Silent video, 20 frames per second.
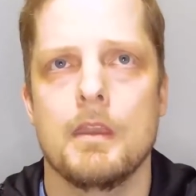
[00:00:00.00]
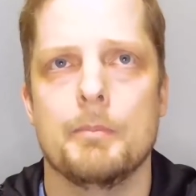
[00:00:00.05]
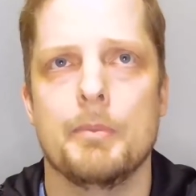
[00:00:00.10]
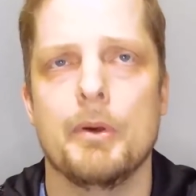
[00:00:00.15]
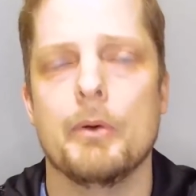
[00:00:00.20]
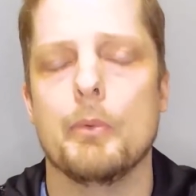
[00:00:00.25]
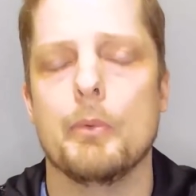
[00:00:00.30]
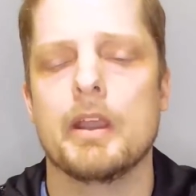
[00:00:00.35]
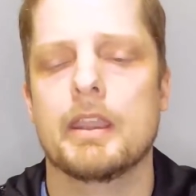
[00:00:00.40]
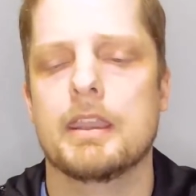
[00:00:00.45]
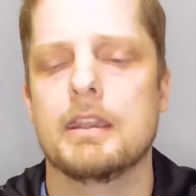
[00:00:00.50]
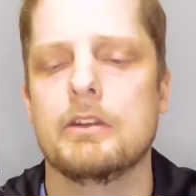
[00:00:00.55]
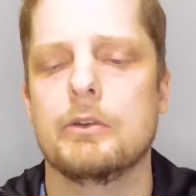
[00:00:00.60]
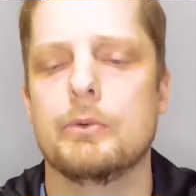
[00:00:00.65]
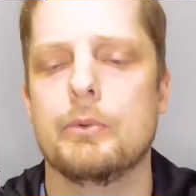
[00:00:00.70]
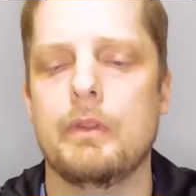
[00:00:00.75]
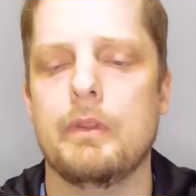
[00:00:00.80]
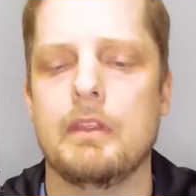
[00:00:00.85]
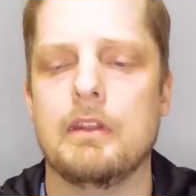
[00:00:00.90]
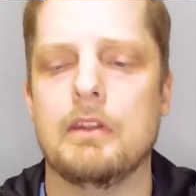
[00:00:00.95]
But what can you
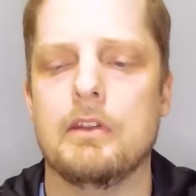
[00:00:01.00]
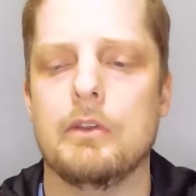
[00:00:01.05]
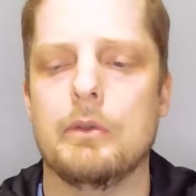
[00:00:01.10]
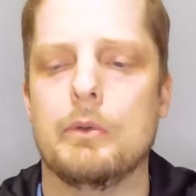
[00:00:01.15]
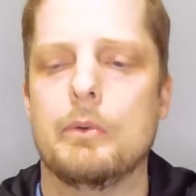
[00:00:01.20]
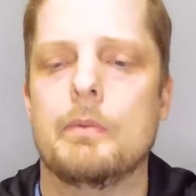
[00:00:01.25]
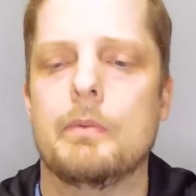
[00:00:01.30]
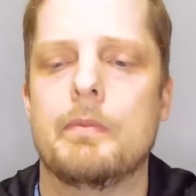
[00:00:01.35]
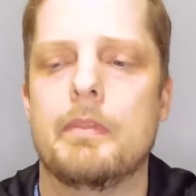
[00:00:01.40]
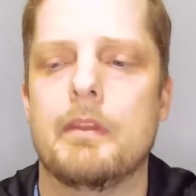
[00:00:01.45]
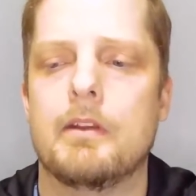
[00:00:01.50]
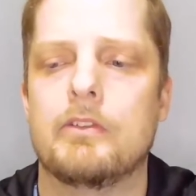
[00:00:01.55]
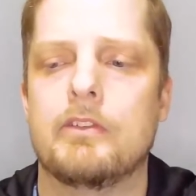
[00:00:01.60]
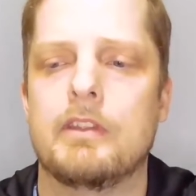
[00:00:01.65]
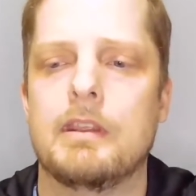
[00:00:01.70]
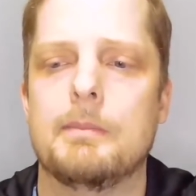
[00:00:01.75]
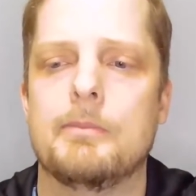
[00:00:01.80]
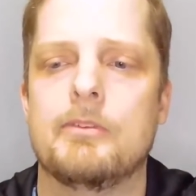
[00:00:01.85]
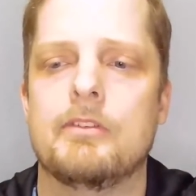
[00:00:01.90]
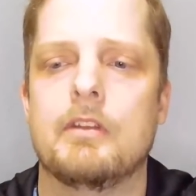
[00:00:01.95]
really do? There
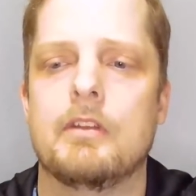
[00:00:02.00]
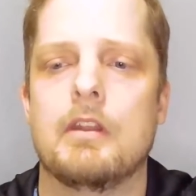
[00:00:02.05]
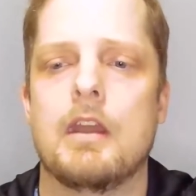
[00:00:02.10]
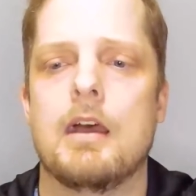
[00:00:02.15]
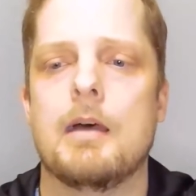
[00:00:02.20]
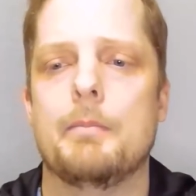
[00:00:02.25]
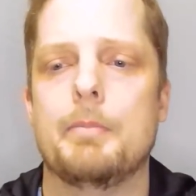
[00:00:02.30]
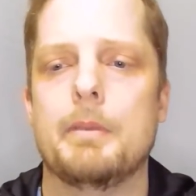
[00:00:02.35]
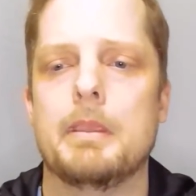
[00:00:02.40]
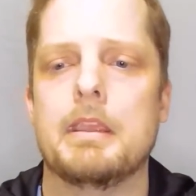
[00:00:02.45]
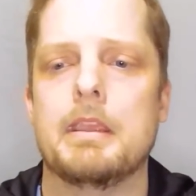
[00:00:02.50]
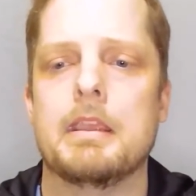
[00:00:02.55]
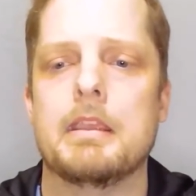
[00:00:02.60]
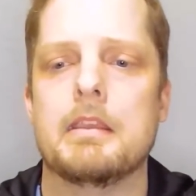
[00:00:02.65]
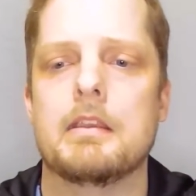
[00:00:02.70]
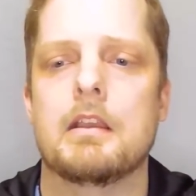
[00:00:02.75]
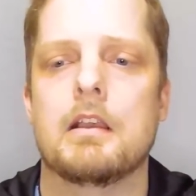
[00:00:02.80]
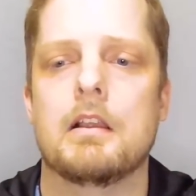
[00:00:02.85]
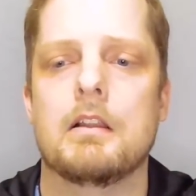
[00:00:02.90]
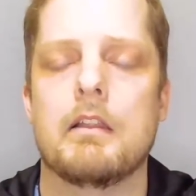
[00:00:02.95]
seems to not
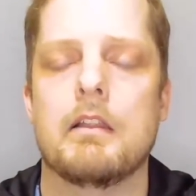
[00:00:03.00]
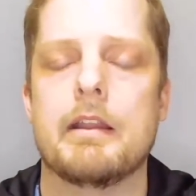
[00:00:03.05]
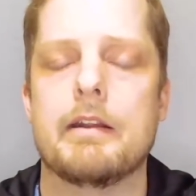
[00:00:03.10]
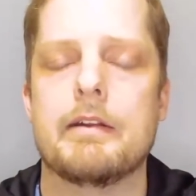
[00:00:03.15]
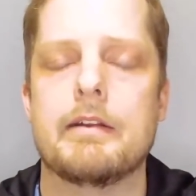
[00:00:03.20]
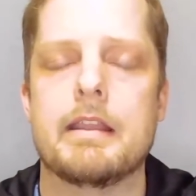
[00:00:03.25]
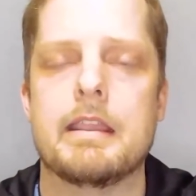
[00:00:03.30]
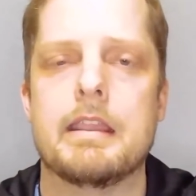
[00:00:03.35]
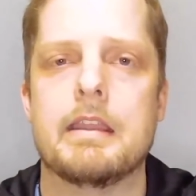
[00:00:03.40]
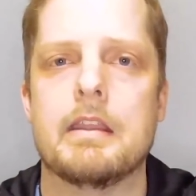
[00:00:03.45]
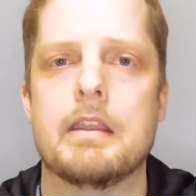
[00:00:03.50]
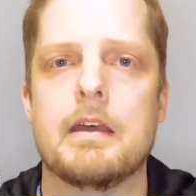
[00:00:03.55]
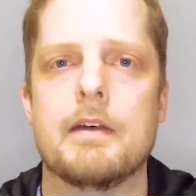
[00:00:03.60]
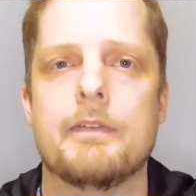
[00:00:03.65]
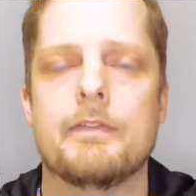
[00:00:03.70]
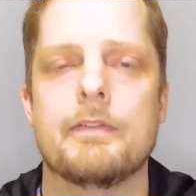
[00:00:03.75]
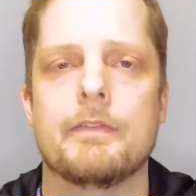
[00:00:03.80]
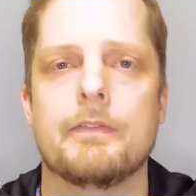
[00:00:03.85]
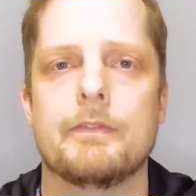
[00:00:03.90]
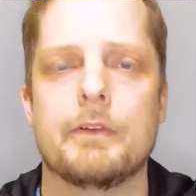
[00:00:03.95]
be clarity
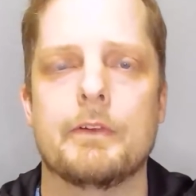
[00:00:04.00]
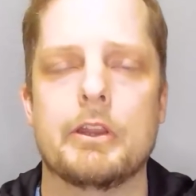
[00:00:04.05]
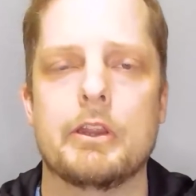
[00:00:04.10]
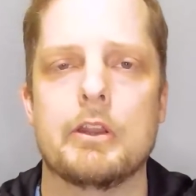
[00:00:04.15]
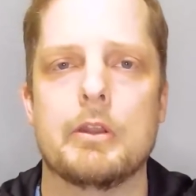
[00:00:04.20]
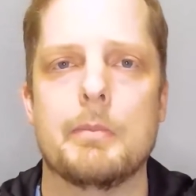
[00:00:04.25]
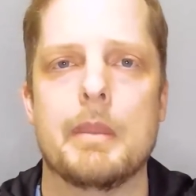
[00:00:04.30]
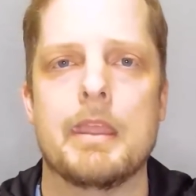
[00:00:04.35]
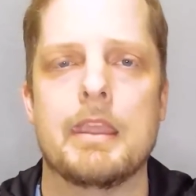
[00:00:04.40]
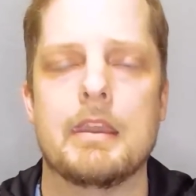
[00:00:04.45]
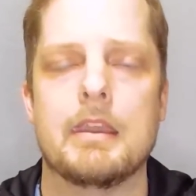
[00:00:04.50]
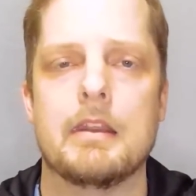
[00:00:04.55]
enough for you to make